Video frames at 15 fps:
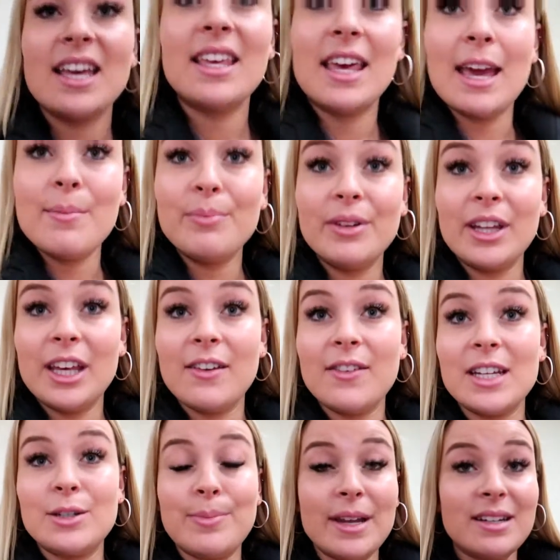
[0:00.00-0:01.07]
Can't believe
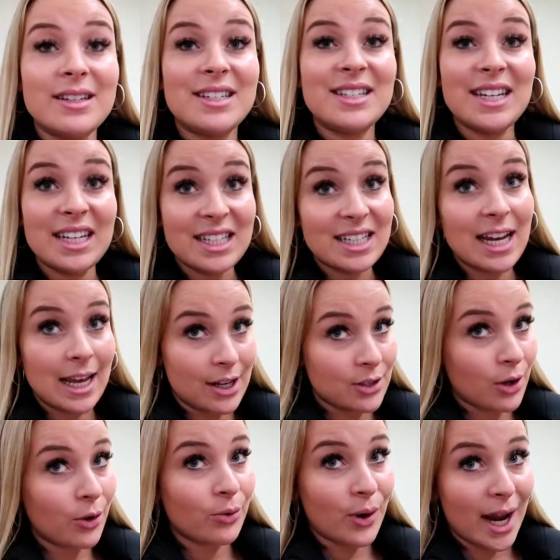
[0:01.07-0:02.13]
it's been 6
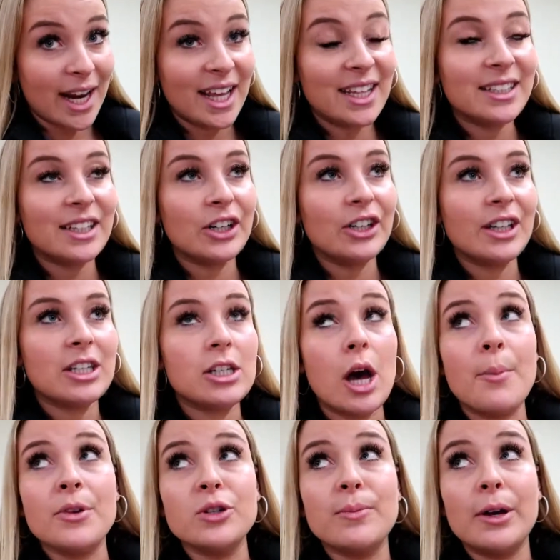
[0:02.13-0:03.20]
days already. Literally, it's
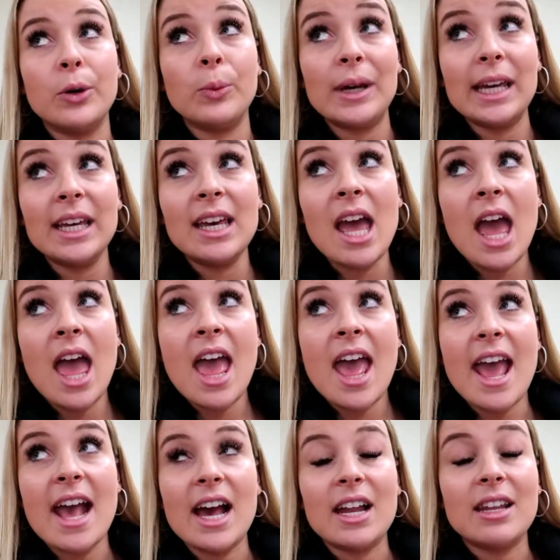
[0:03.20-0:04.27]
almost been a week,
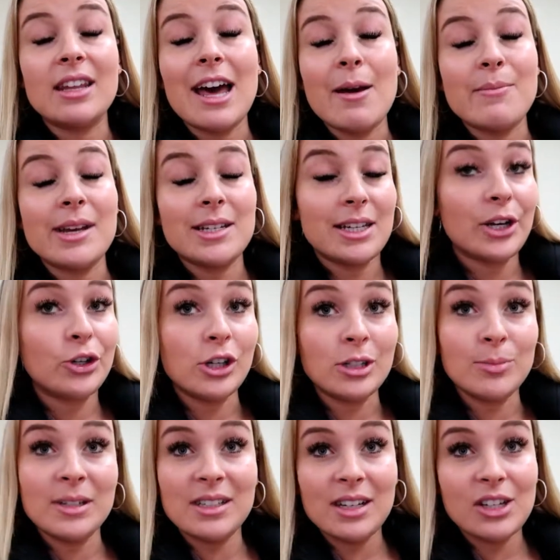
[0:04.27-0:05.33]
and that means that
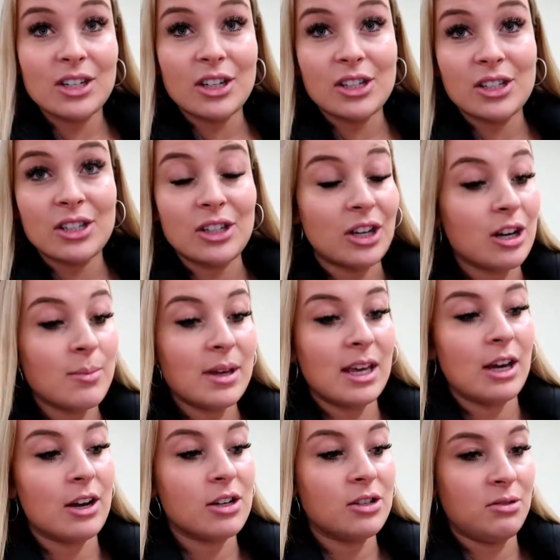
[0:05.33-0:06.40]
Christmas is just gonna be
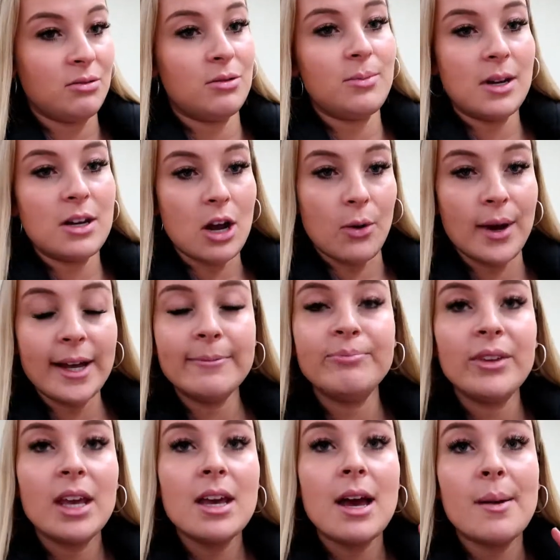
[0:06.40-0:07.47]
here as soon as we know it.
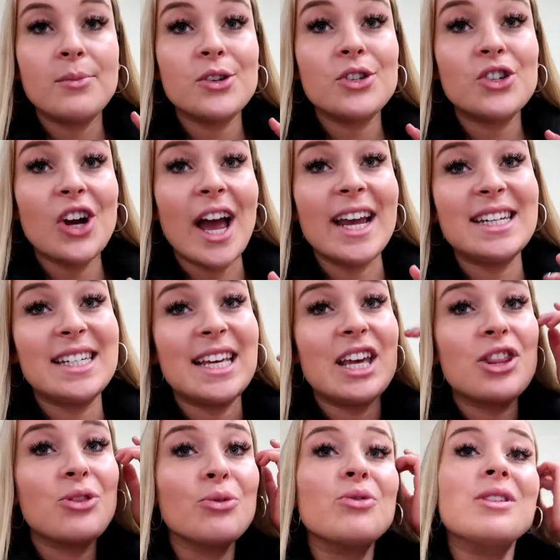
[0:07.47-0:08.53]
I'm just trying to
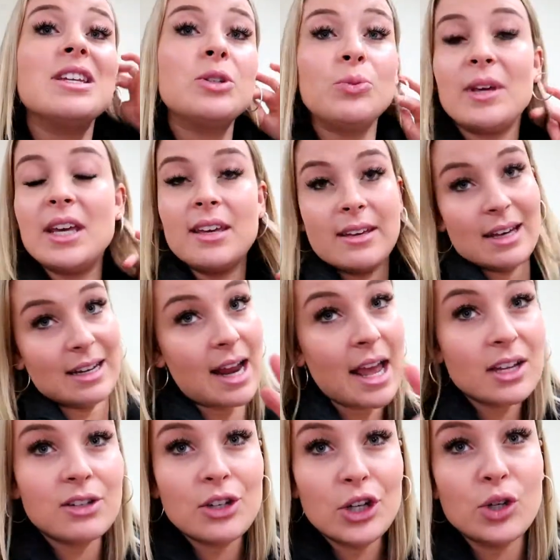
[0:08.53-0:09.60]
get through this week and
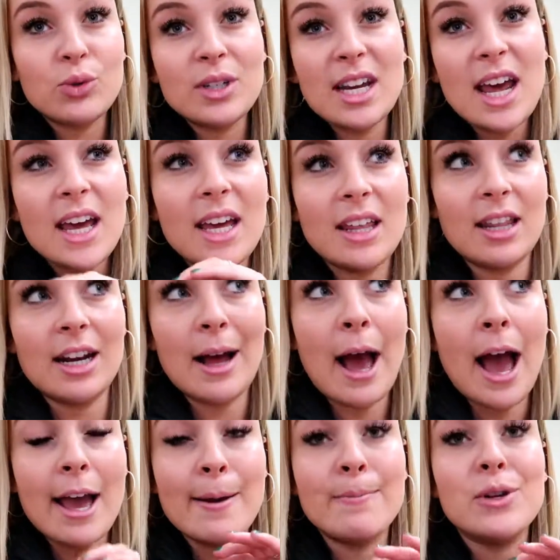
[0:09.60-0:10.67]
next Tuesday, and then
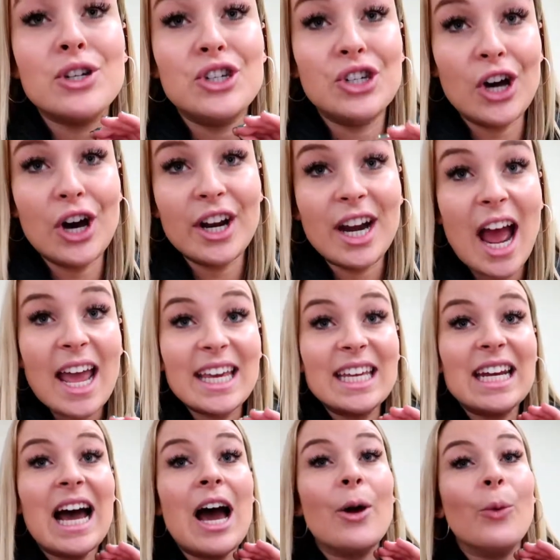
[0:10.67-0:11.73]
I am done. I
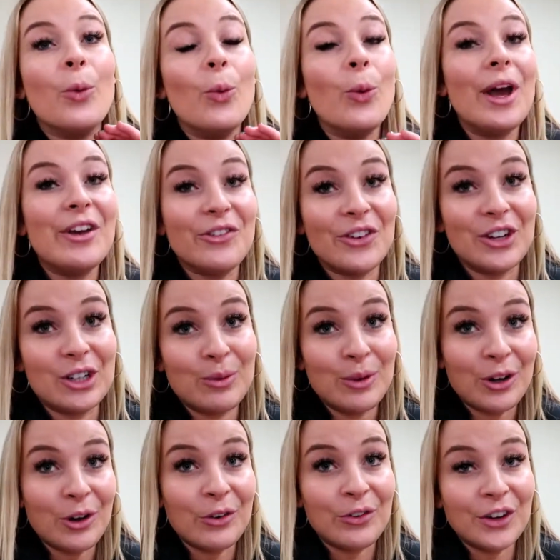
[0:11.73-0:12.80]
cannot wait for it to
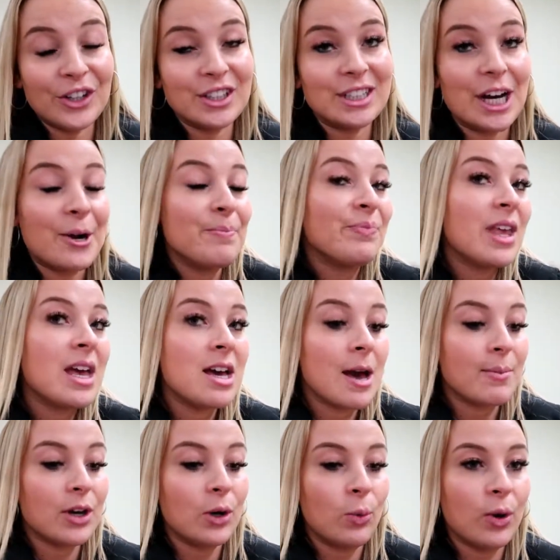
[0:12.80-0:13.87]
be over, so
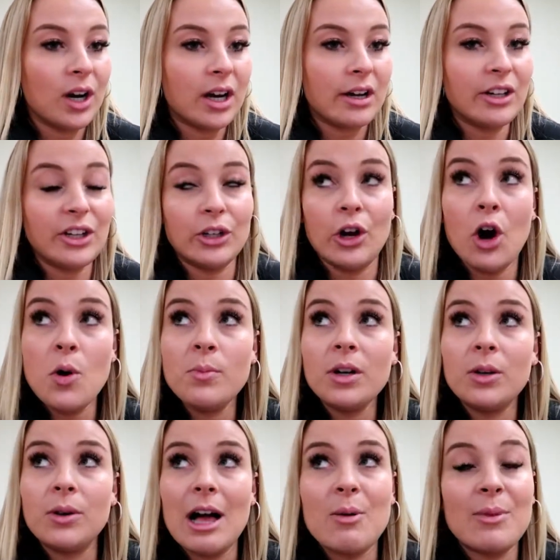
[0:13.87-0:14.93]
I'm gonna work on a little
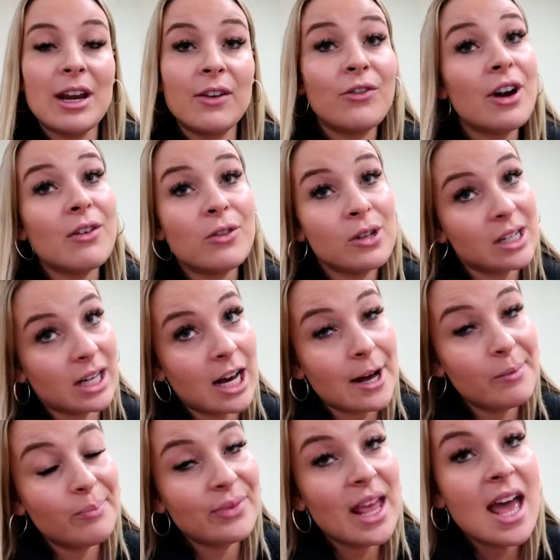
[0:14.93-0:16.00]
homework while I'm waiting for everyone to
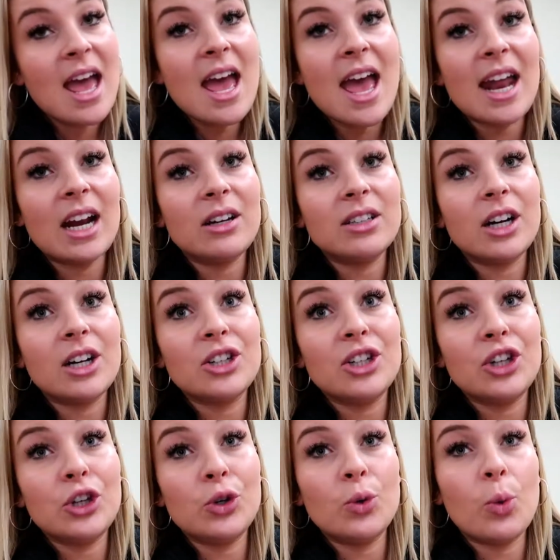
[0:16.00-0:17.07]
come, and I'll talk
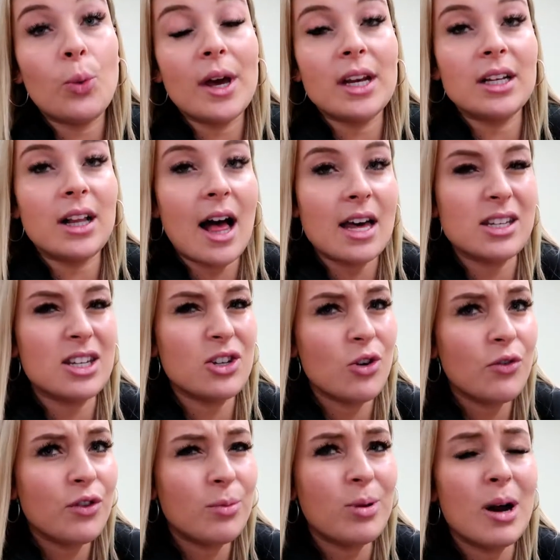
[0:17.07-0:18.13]
to you when class is
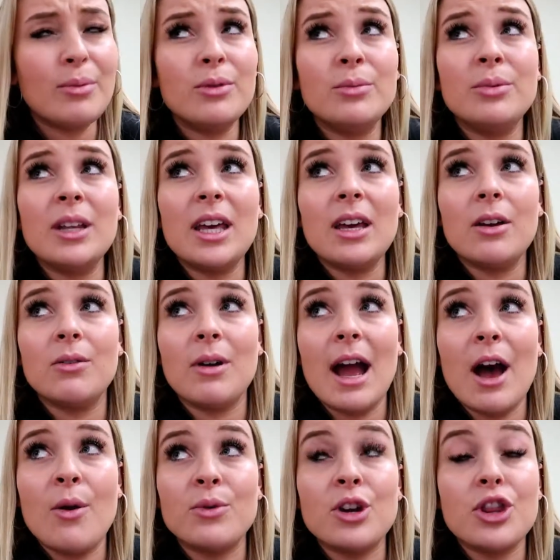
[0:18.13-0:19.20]
over, probably
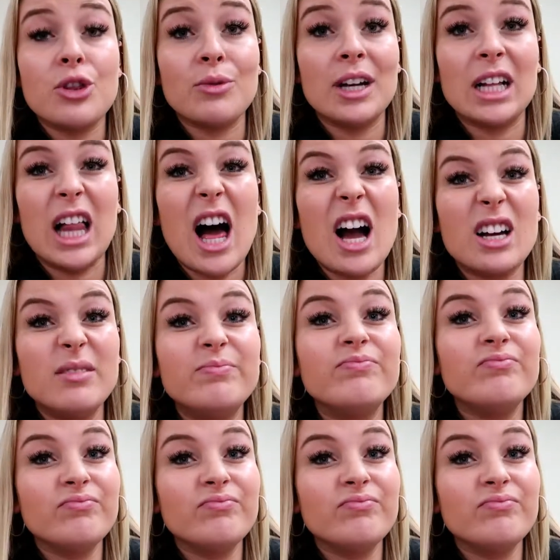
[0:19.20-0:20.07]
around 3 o'clock.